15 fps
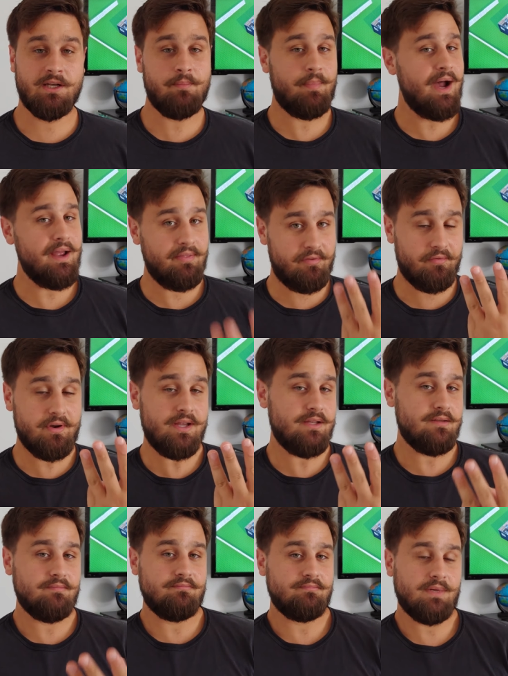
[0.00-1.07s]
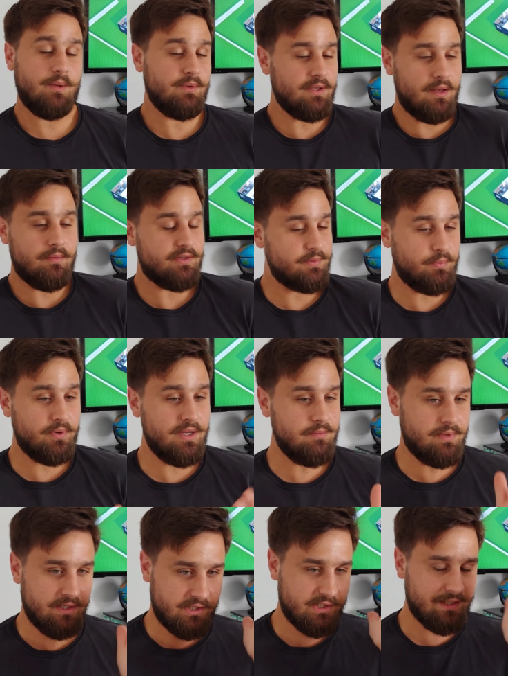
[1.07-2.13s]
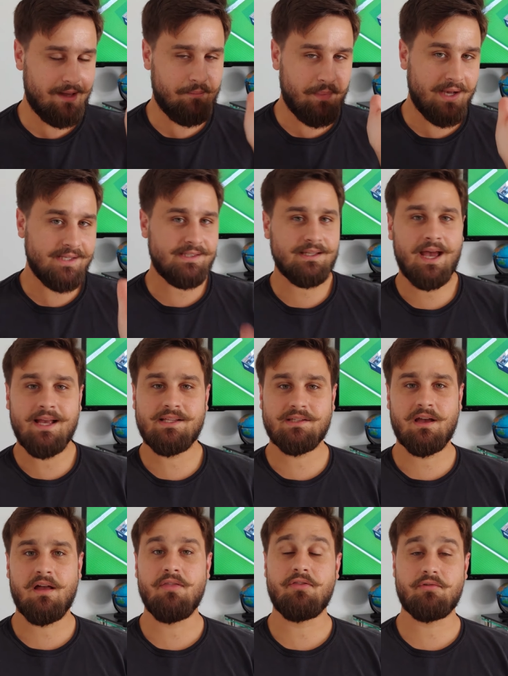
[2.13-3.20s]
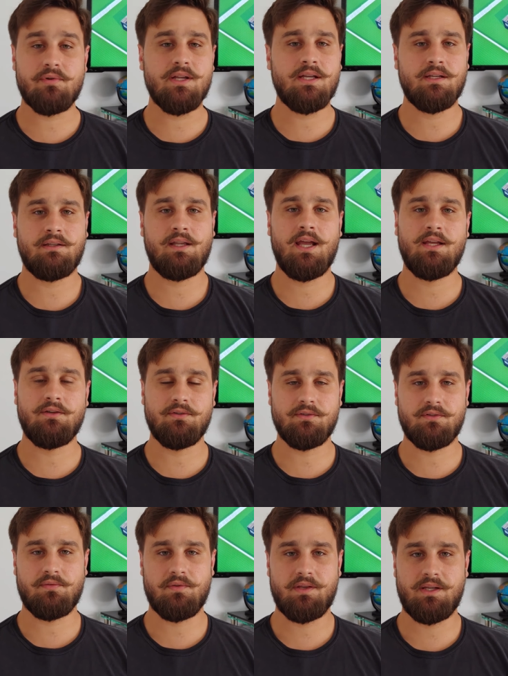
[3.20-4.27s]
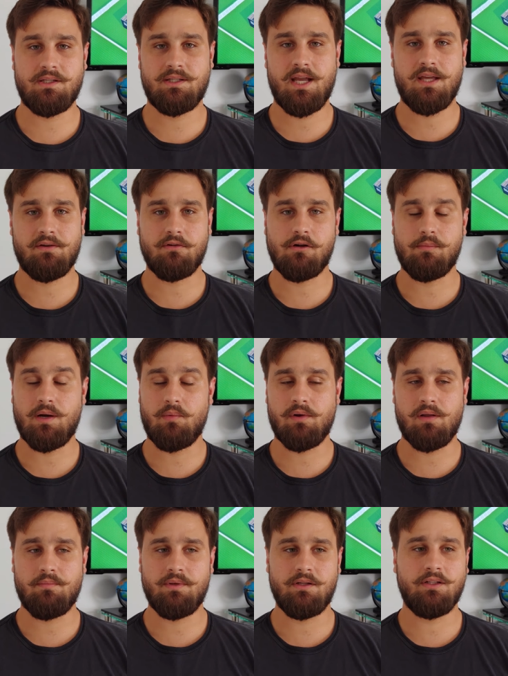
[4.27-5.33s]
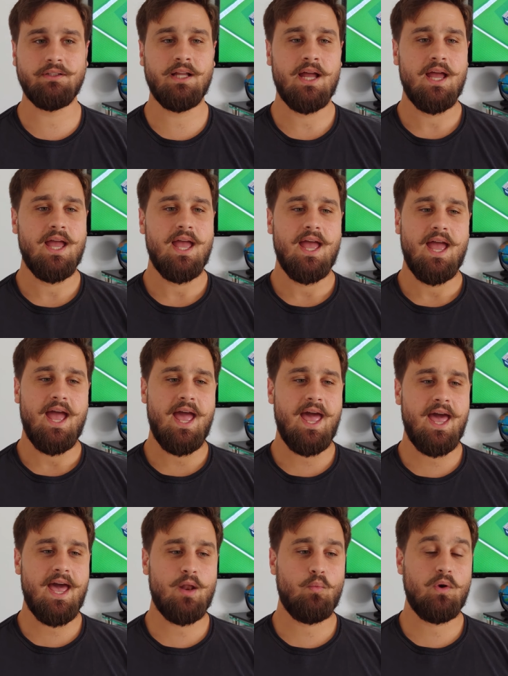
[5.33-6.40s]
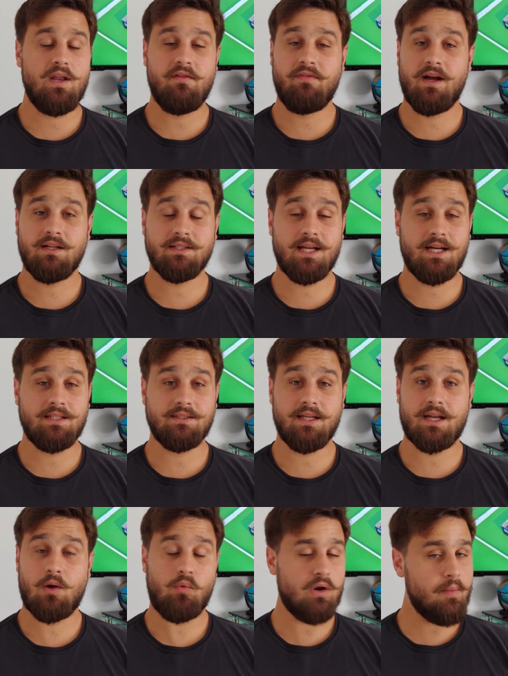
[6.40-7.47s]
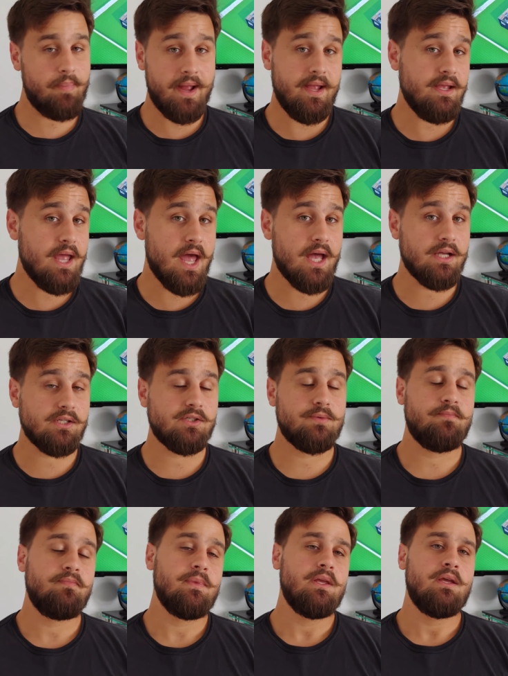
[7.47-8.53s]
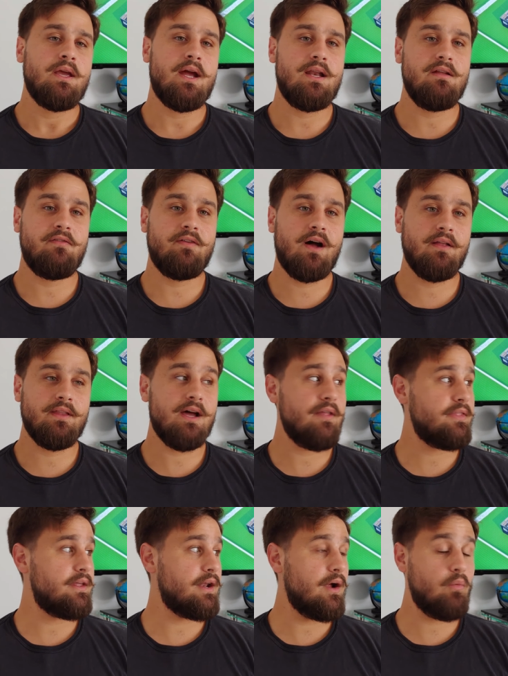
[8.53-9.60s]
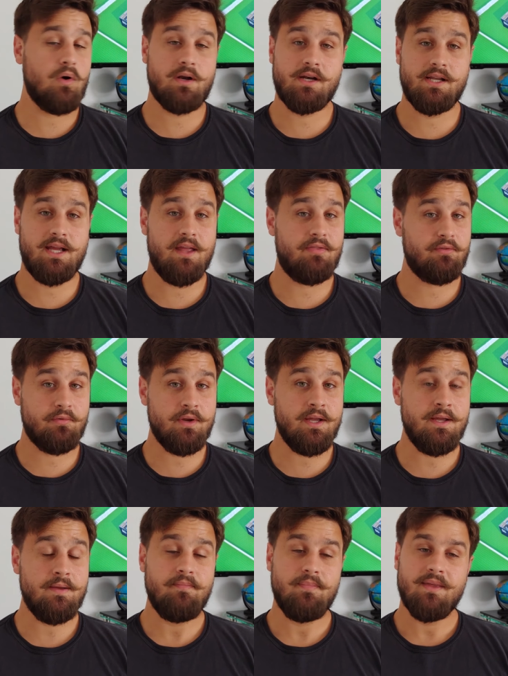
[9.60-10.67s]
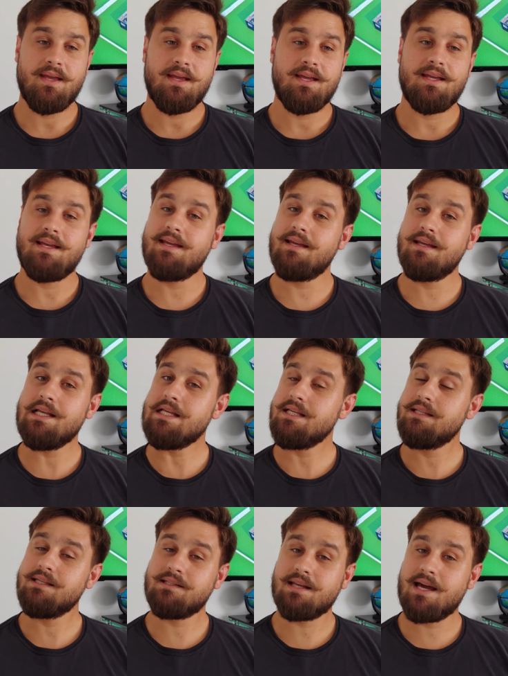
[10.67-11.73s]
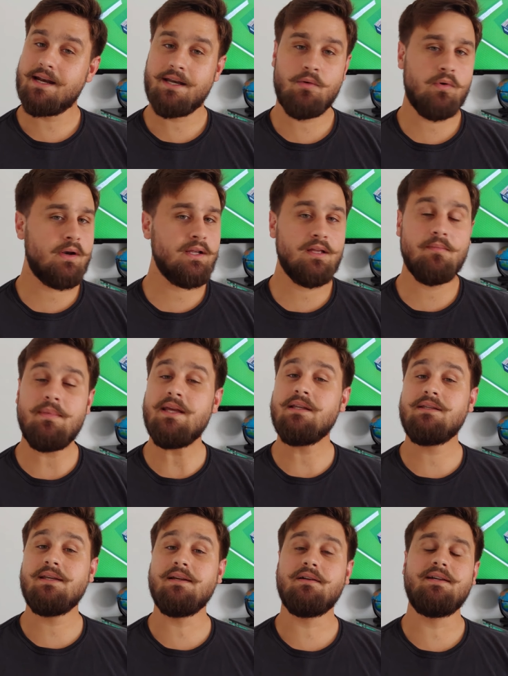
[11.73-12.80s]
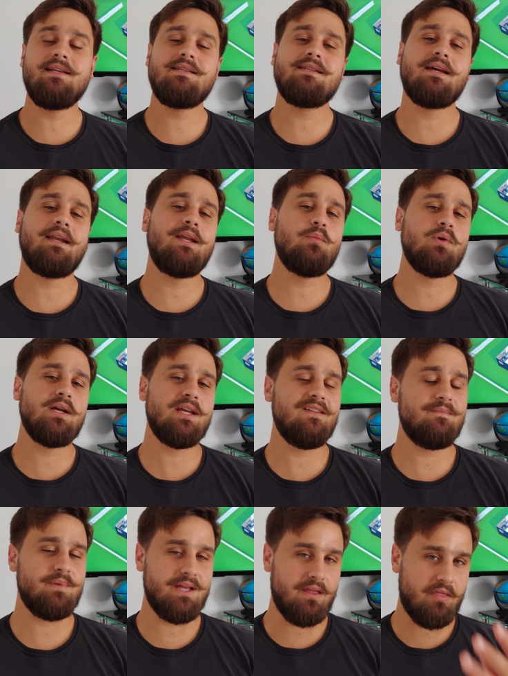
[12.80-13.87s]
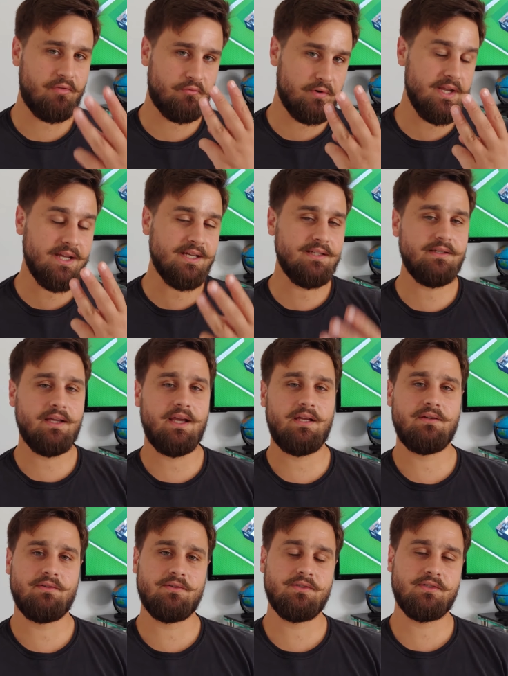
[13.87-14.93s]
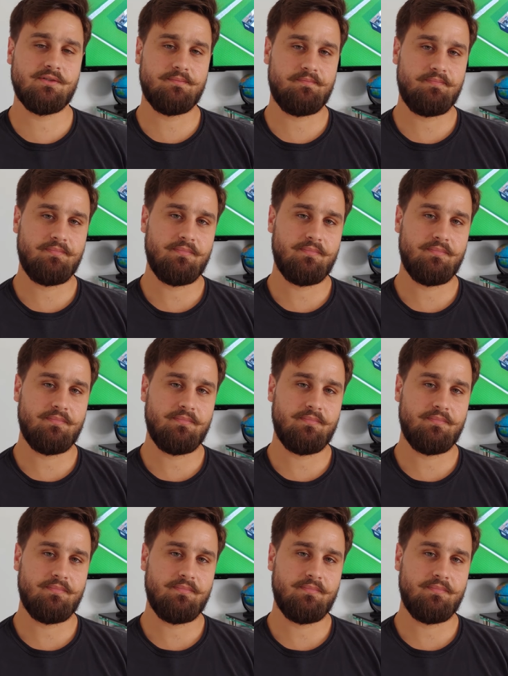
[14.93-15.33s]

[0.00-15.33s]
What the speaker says: going to buy three. I was pretty much set my sights on three containers for the container home I want to build. And when he found out that I want to pay in cash, and he found out that I wanted to get three, he decided he wanted to give me a deal. He said he would give me three containers